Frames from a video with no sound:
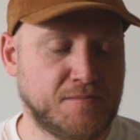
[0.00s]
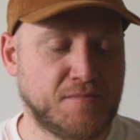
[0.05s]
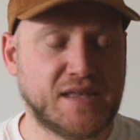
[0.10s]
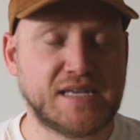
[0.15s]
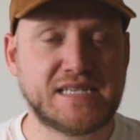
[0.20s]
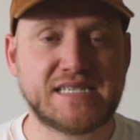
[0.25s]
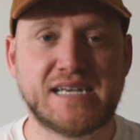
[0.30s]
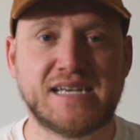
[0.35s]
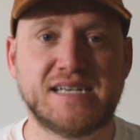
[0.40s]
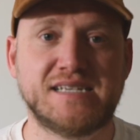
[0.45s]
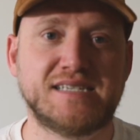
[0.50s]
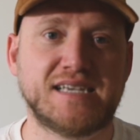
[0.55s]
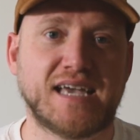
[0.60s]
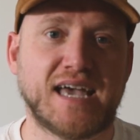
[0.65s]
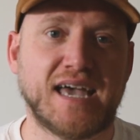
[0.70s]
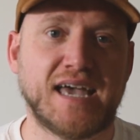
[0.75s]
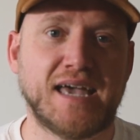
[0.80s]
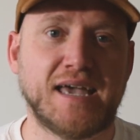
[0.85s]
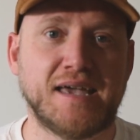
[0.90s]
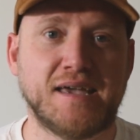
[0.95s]
This is
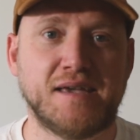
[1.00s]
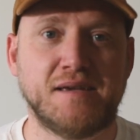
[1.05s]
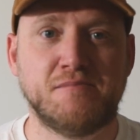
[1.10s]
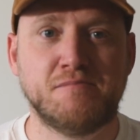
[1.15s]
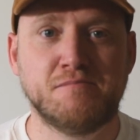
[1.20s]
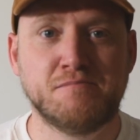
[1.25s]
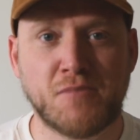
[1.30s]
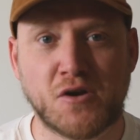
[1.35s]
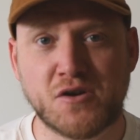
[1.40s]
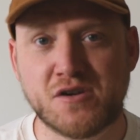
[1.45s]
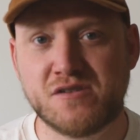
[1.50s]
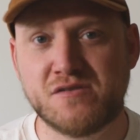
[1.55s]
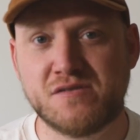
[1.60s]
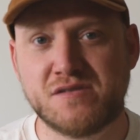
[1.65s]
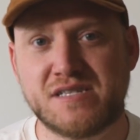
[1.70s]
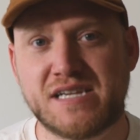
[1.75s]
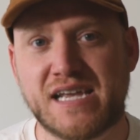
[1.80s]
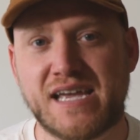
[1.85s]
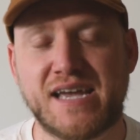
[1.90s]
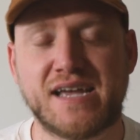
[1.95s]
a
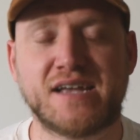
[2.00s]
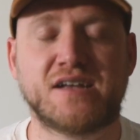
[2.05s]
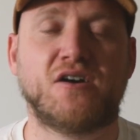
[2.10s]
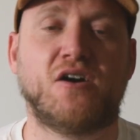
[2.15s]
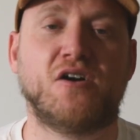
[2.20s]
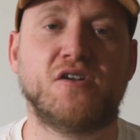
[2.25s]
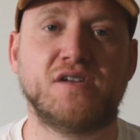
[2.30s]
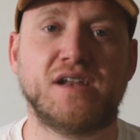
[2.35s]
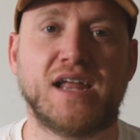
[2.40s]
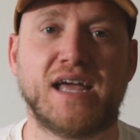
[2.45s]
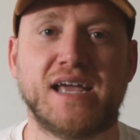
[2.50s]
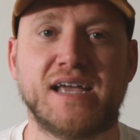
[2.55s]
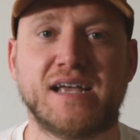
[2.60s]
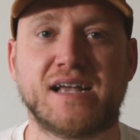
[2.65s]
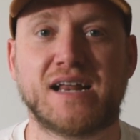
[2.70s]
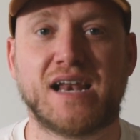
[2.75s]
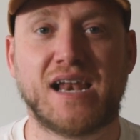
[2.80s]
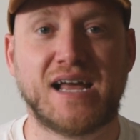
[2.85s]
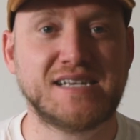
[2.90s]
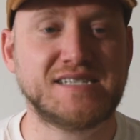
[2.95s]
modern take on a
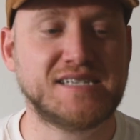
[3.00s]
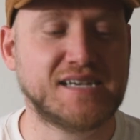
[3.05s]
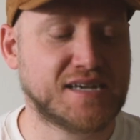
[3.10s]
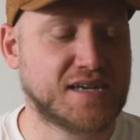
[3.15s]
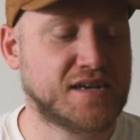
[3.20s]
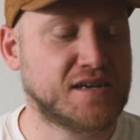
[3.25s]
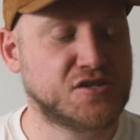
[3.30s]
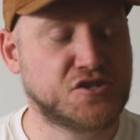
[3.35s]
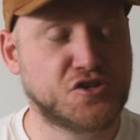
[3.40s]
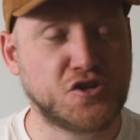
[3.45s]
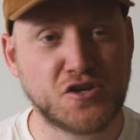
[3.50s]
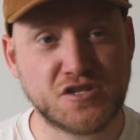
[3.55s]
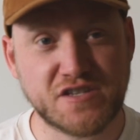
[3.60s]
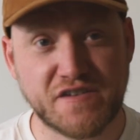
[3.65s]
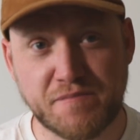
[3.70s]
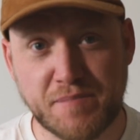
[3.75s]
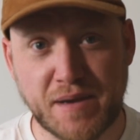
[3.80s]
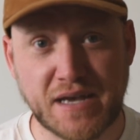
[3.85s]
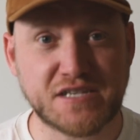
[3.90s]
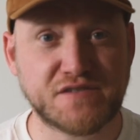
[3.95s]
classic
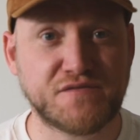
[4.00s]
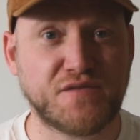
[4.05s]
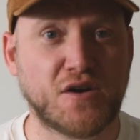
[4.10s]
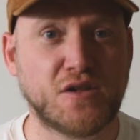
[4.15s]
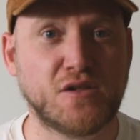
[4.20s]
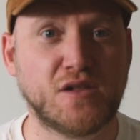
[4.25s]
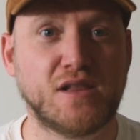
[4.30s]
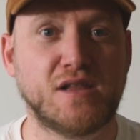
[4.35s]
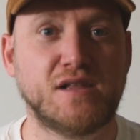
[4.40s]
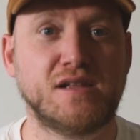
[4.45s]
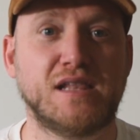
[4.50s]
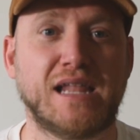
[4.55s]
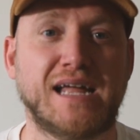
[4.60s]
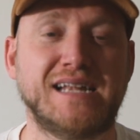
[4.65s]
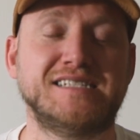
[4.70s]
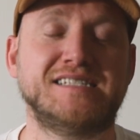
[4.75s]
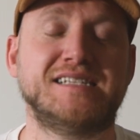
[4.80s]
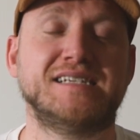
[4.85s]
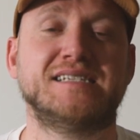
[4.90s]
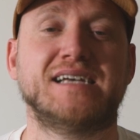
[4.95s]
Joseph Petzval
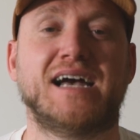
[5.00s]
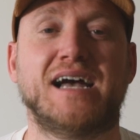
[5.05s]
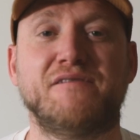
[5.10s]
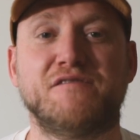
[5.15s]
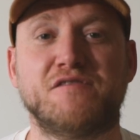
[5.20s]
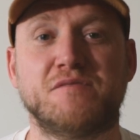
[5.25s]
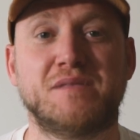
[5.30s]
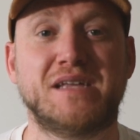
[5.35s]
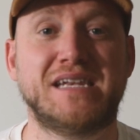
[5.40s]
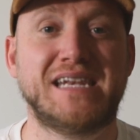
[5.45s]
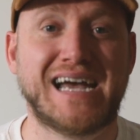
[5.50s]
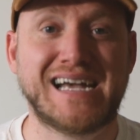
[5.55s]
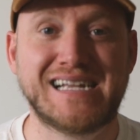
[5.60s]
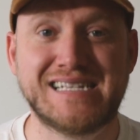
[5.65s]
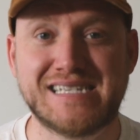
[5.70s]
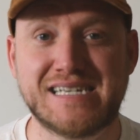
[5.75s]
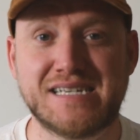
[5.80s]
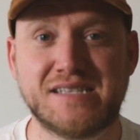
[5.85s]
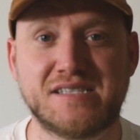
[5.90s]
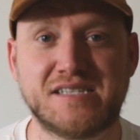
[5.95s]
lens design from the
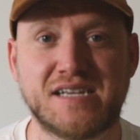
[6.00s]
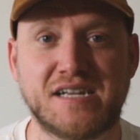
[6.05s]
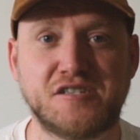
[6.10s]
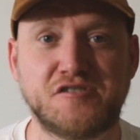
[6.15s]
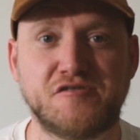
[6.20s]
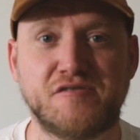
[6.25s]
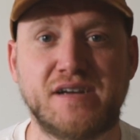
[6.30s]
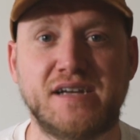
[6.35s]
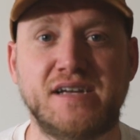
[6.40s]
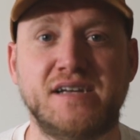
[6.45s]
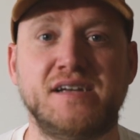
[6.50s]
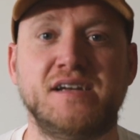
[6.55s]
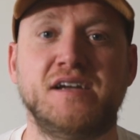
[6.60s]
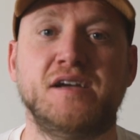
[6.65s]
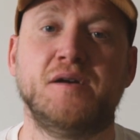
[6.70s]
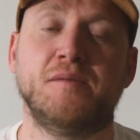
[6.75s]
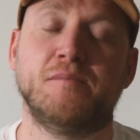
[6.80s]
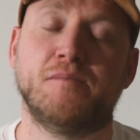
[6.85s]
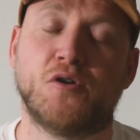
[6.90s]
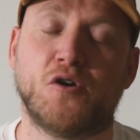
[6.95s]
19th century,
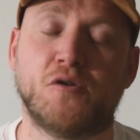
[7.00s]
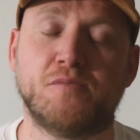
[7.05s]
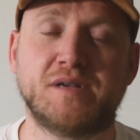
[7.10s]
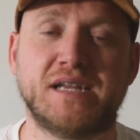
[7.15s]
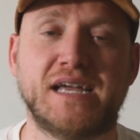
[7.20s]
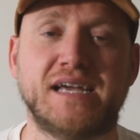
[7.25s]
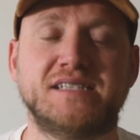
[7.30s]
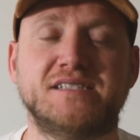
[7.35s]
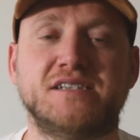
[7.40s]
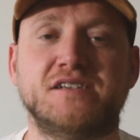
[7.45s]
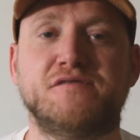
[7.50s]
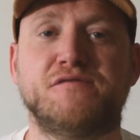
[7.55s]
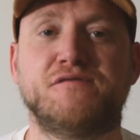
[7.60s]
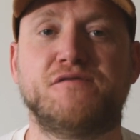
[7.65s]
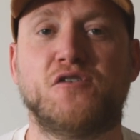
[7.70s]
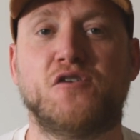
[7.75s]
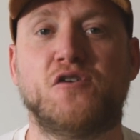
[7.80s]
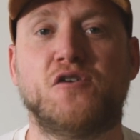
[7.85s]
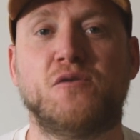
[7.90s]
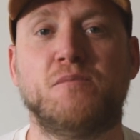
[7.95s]
but updated
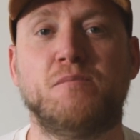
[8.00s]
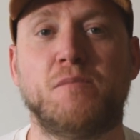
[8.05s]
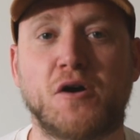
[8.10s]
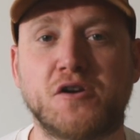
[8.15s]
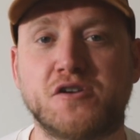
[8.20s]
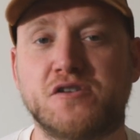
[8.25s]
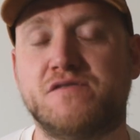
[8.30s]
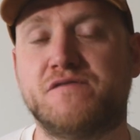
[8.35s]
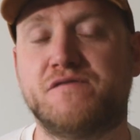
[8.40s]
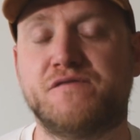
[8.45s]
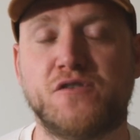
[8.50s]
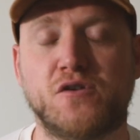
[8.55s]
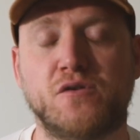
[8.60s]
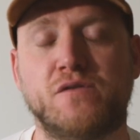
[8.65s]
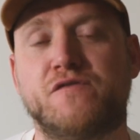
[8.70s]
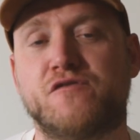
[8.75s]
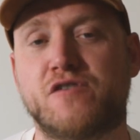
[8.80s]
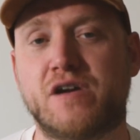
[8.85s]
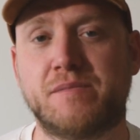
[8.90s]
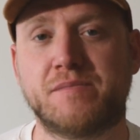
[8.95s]
for modern full
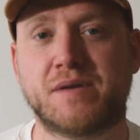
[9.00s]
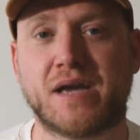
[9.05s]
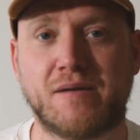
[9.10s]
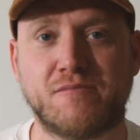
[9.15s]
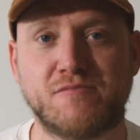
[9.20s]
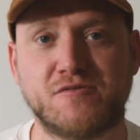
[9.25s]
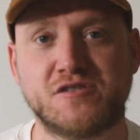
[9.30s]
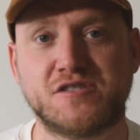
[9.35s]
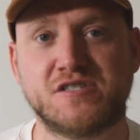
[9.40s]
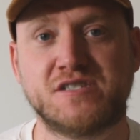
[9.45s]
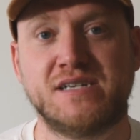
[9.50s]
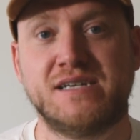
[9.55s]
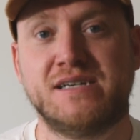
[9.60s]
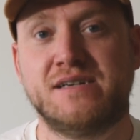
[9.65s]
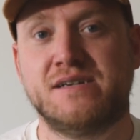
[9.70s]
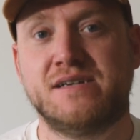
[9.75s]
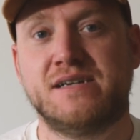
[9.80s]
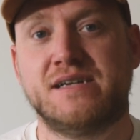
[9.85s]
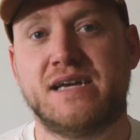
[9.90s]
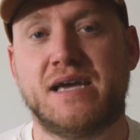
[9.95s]
frame cameras.
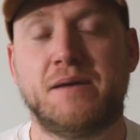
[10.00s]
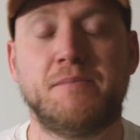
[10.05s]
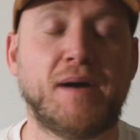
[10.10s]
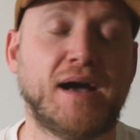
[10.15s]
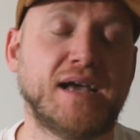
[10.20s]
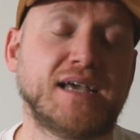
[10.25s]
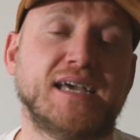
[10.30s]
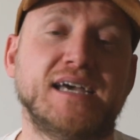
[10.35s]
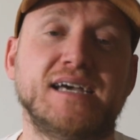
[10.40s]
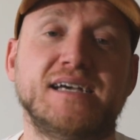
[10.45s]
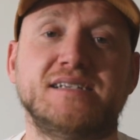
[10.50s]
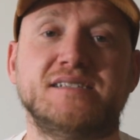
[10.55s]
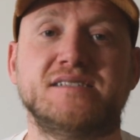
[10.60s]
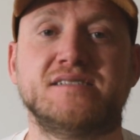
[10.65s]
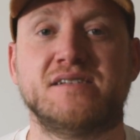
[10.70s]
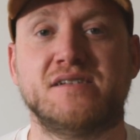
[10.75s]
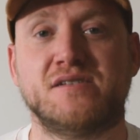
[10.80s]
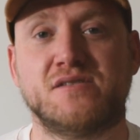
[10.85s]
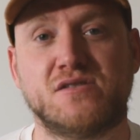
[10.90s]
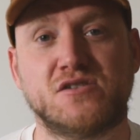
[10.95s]
In my
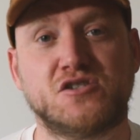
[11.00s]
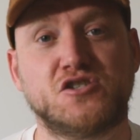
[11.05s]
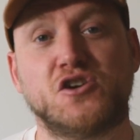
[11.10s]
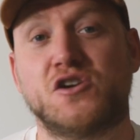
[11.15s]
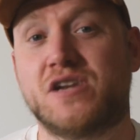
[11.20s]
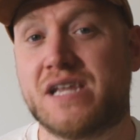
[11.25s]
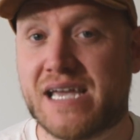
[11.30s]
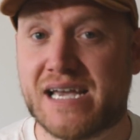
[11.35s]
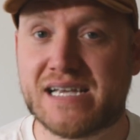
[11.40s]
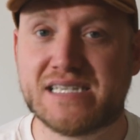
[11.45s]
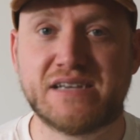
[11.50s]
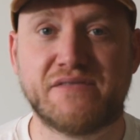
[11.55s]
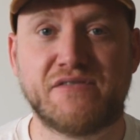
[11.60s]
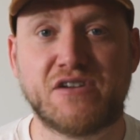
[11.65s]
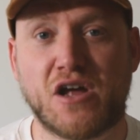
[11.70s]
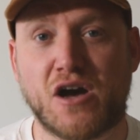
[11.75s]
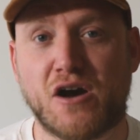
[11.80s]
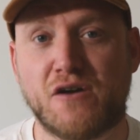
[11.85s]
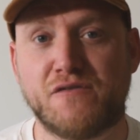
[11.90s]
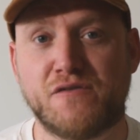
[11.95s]
case, the Sony
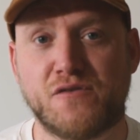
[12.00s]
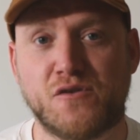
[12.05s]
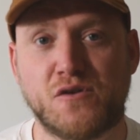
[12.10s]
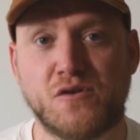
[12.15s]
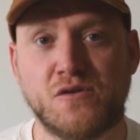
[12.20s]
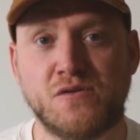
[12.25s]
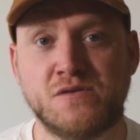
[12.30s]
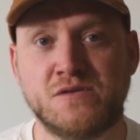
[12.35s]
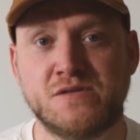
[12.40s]
A7R4.